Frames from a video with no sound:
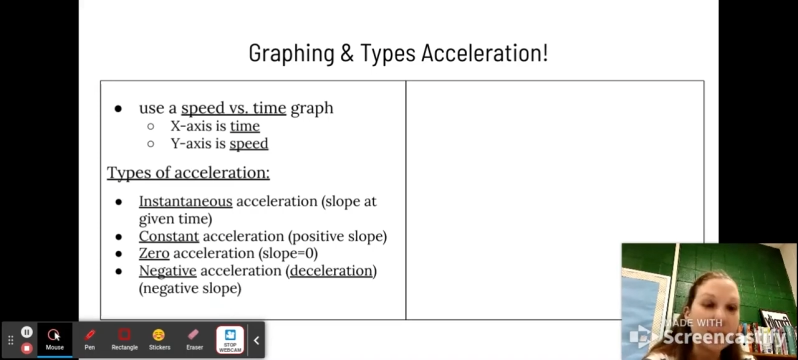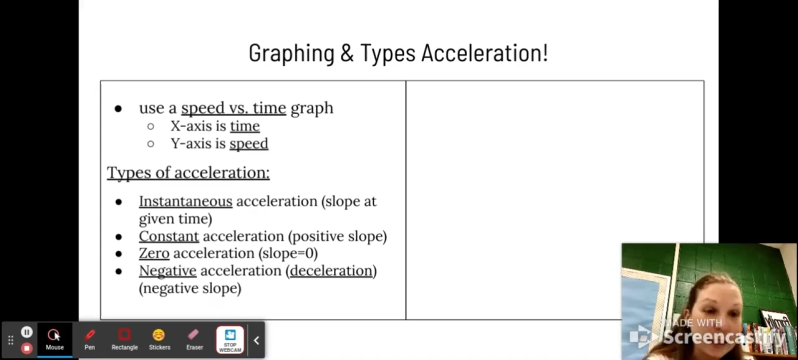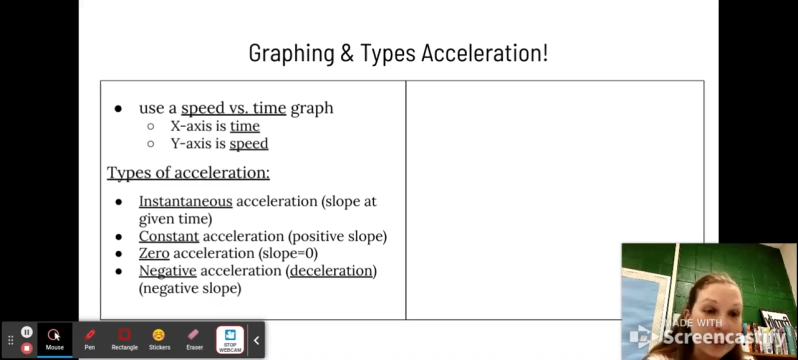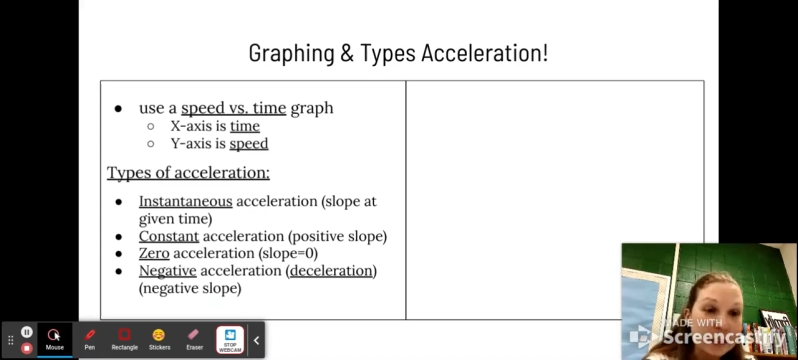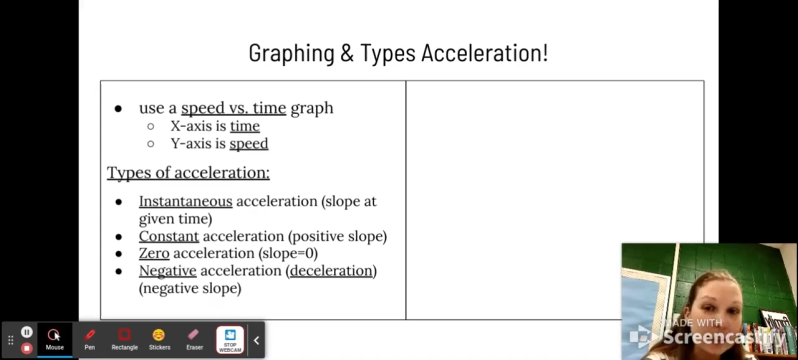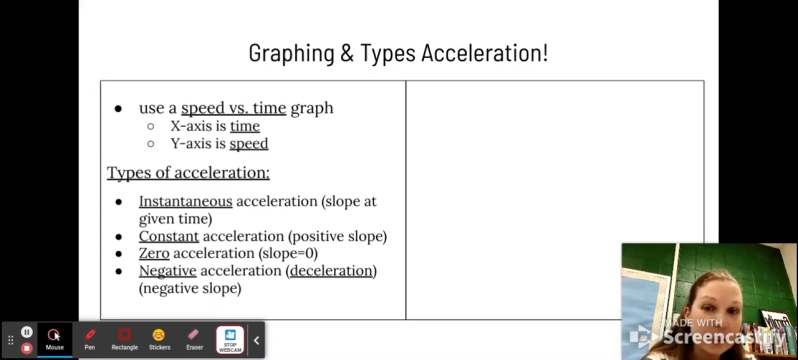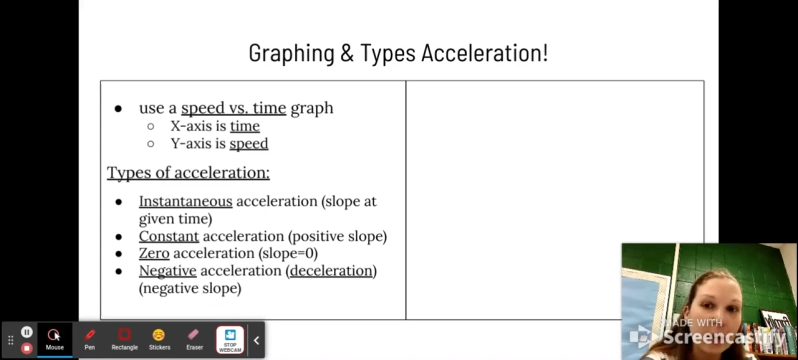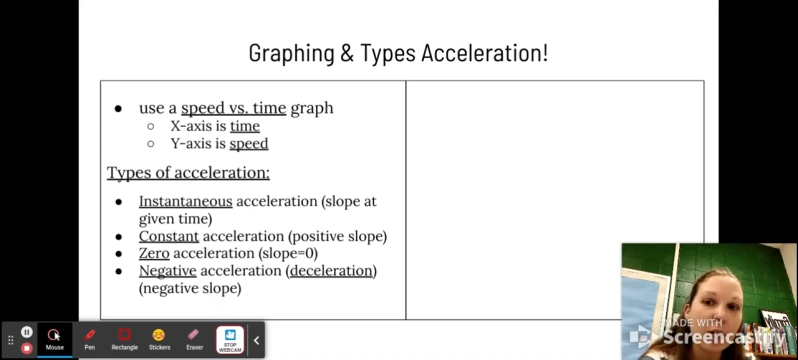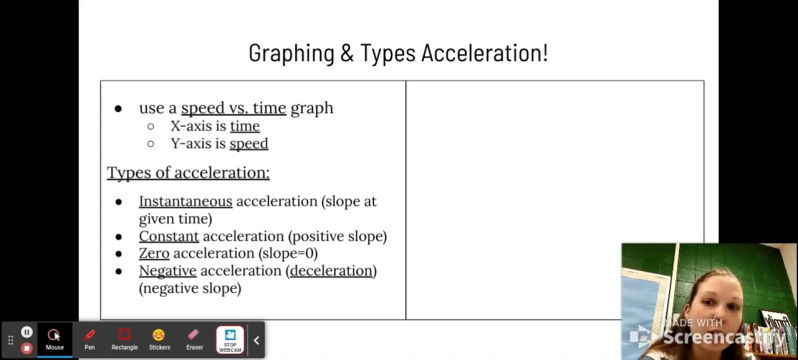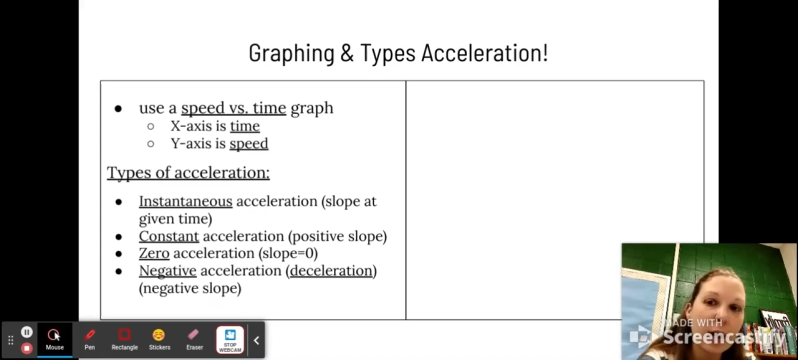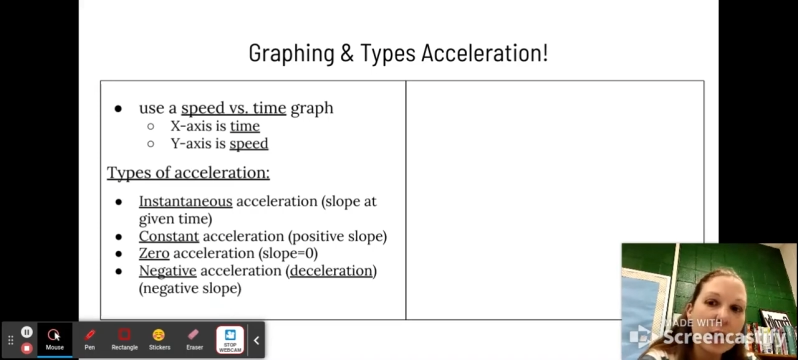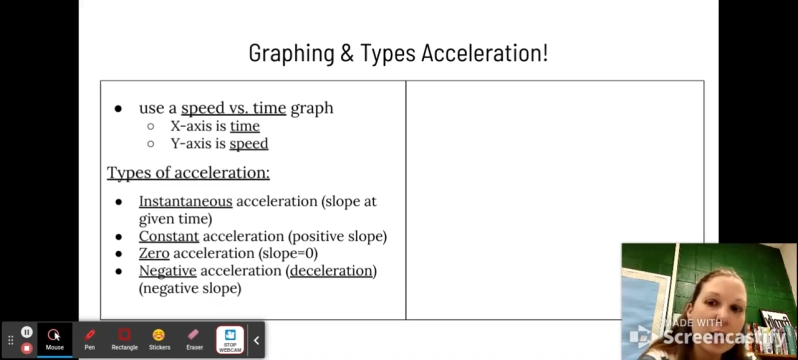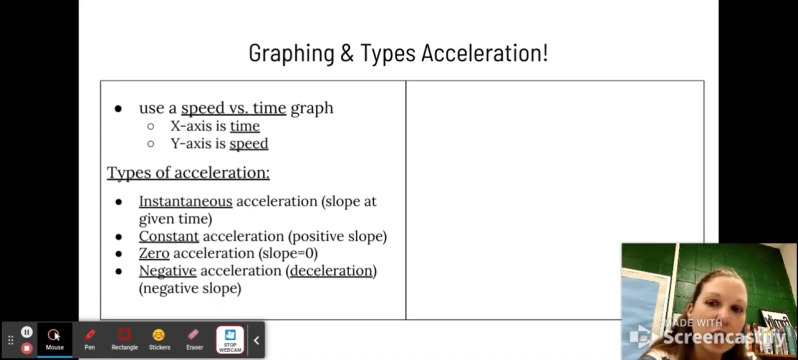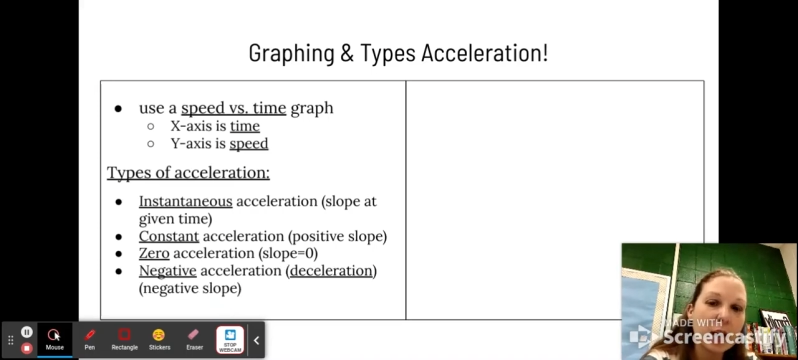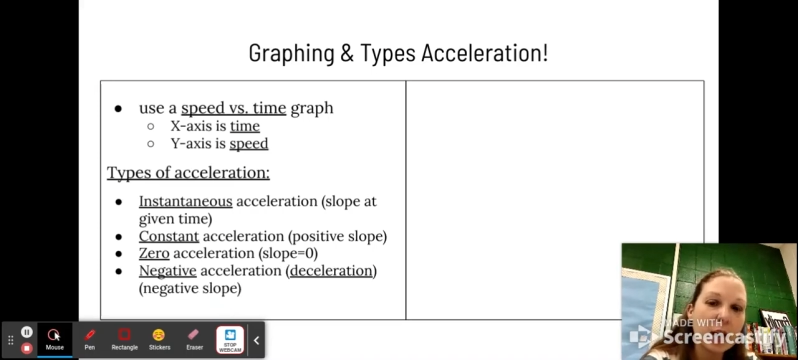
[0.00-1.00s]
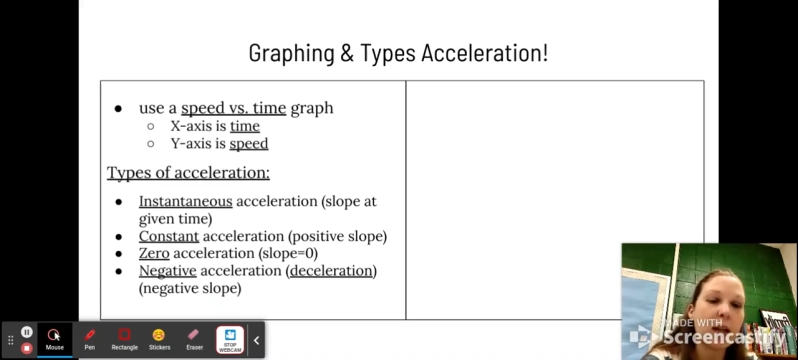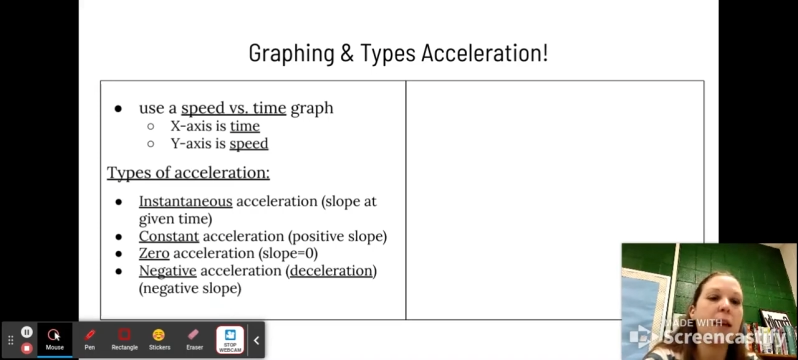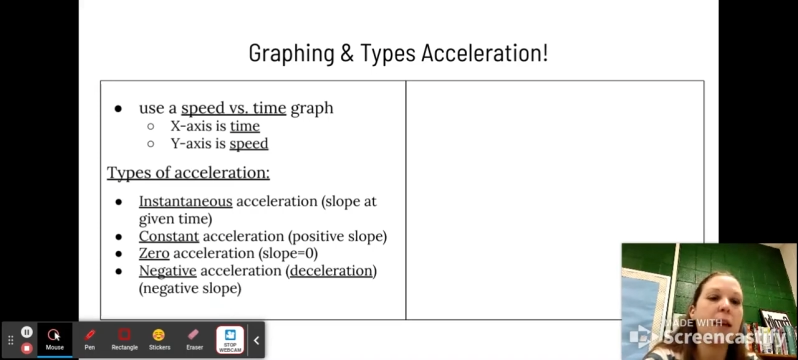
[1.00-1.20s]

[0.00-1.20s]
deceleration,